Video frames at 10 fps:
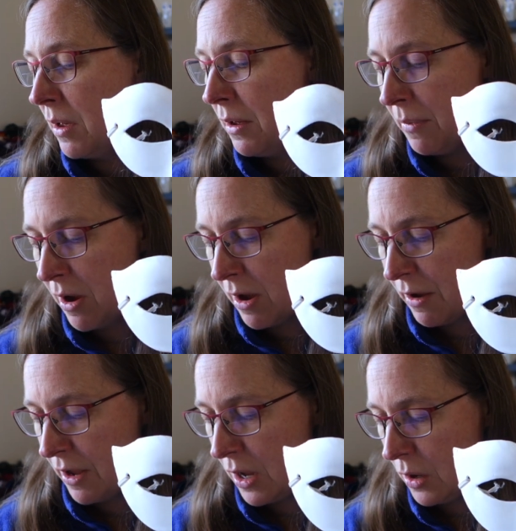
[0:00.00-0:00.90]

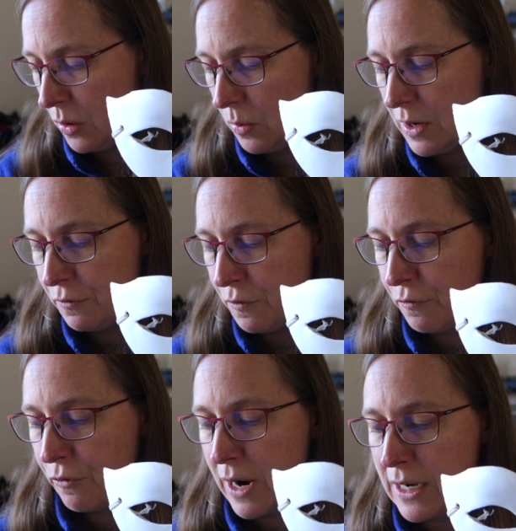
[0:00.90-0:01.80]
My wonderful
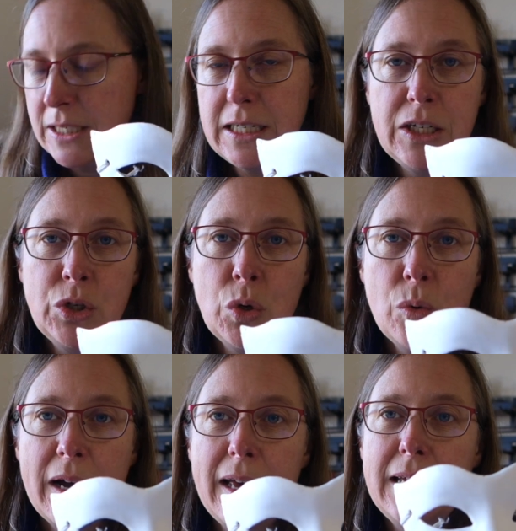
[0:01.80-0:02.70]
friend in
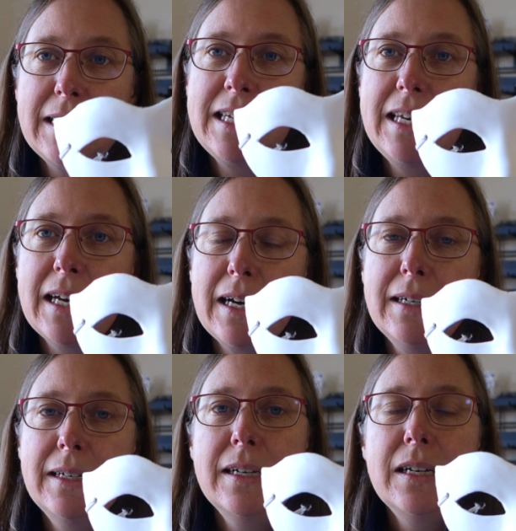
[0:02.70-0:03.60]
Norway, Katinka,
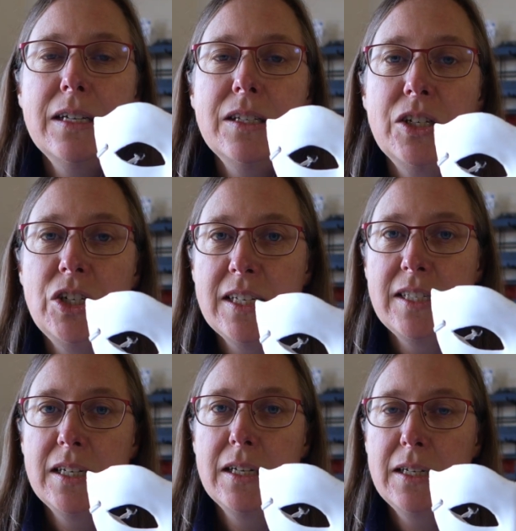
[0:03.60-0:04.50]

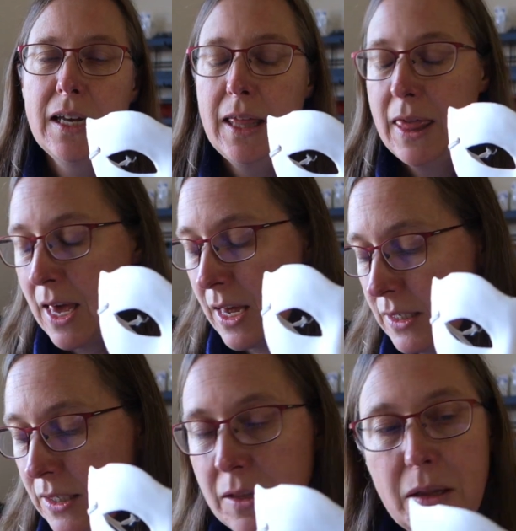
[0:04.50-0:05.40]
suggested
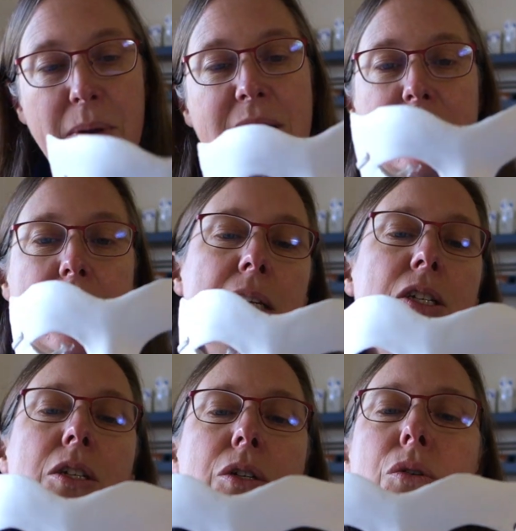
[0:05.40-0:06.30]
that the best thing to
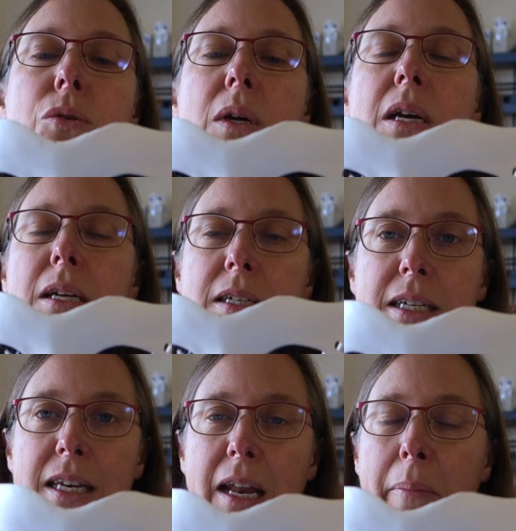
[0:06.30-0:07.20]
do to
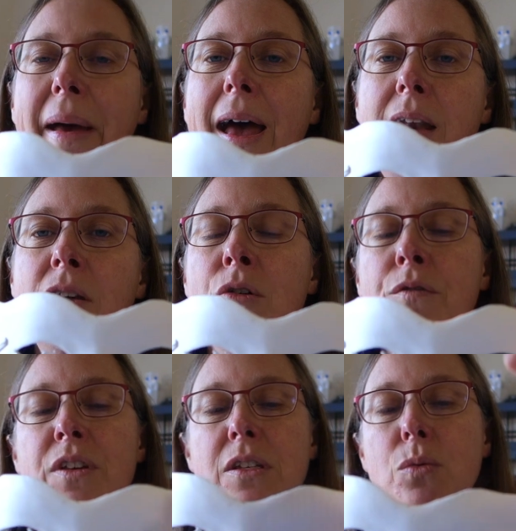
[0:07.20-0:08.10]
get a pattern off
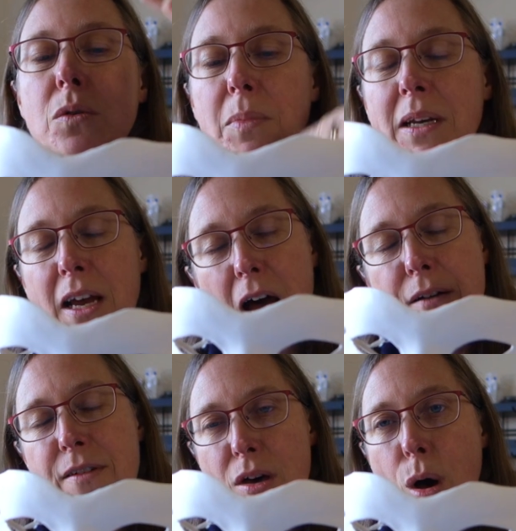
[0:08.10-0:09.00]
this would be to
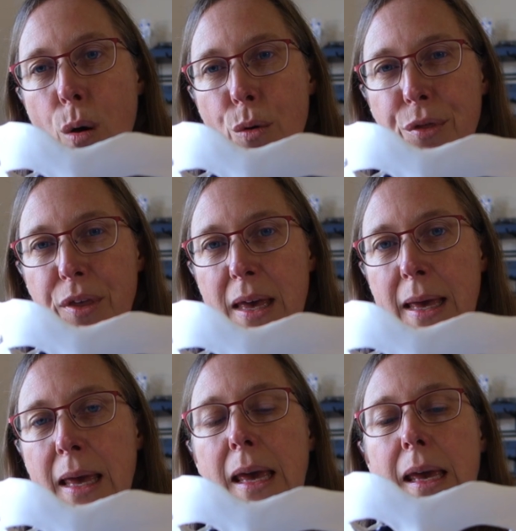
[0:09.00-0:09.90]
cover the whole
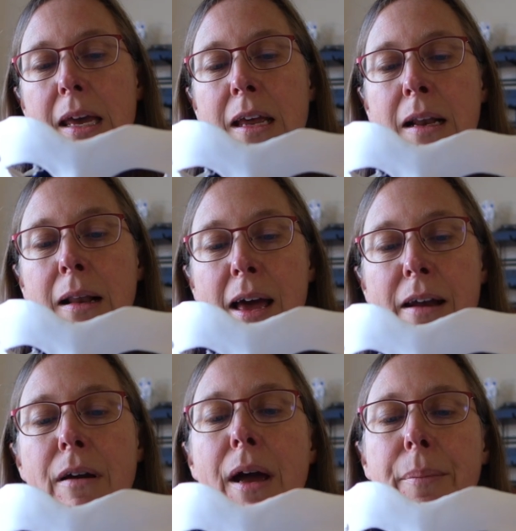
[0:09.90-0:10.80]
thing in
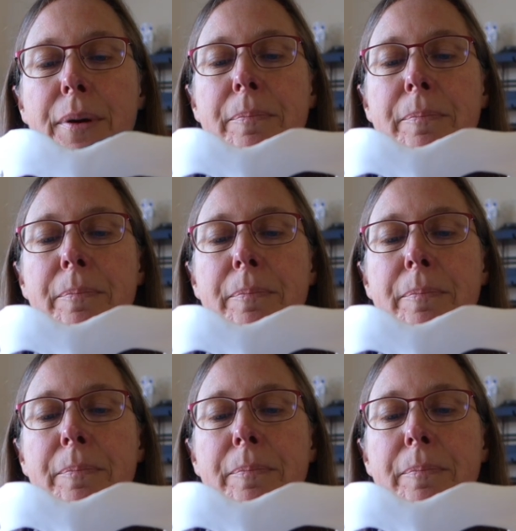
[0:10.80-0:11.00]
Glad wrap,